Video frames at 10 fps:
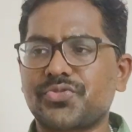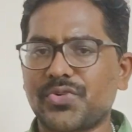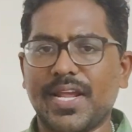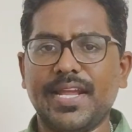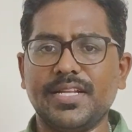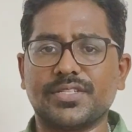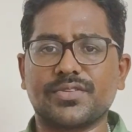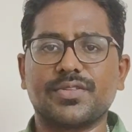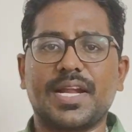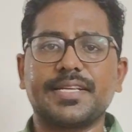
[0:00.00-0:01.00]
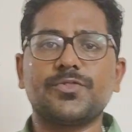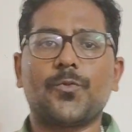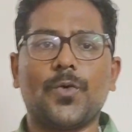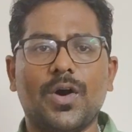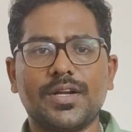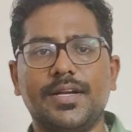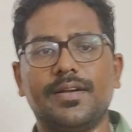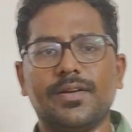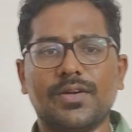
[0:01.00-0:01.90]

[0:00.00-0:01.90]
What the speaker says: strange, that is foreign.